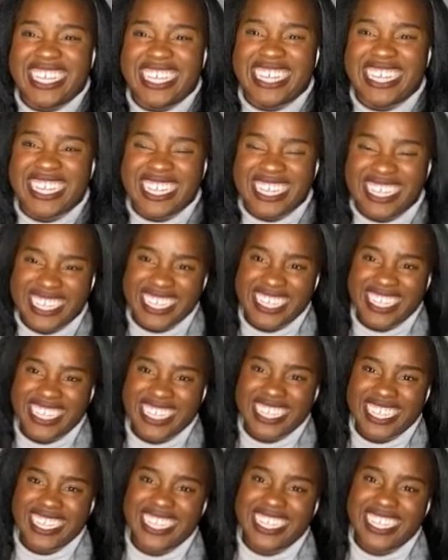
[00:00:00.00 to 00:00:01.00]

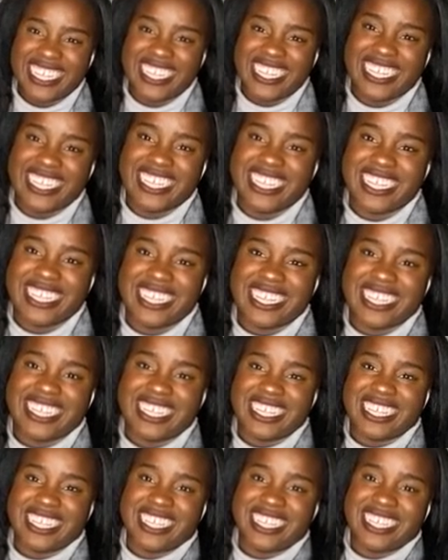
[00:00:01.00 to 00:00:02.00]

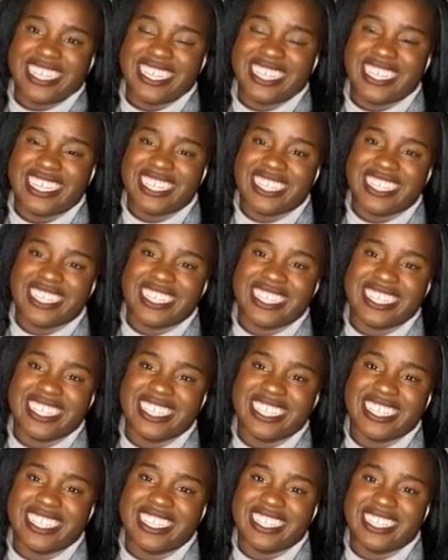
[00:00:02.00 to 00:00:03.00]

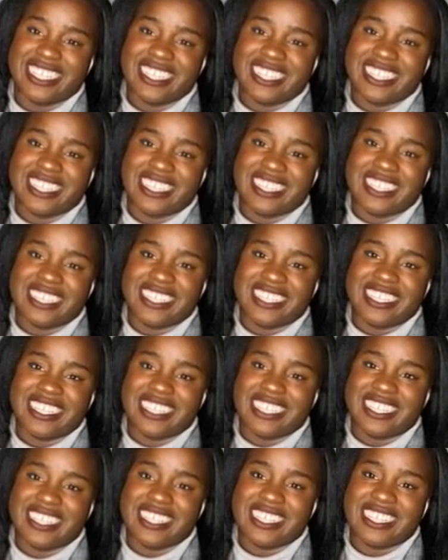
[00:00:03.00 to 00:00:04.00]

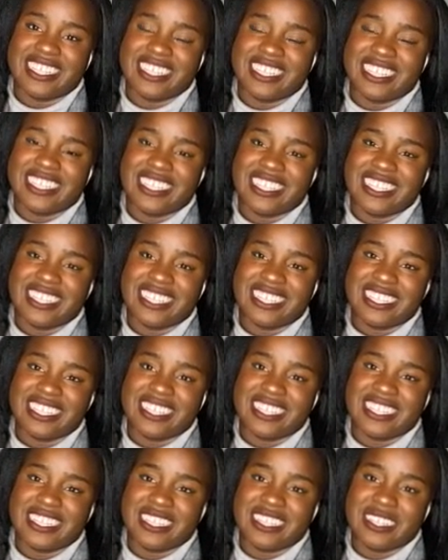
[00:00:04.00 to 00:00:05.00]

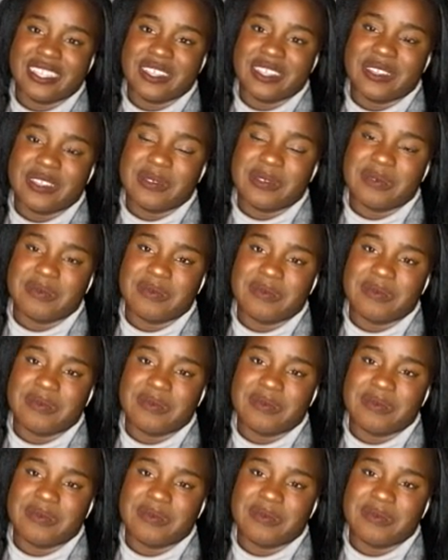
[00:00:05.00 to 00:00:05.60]
No words are spoken by the person on screen.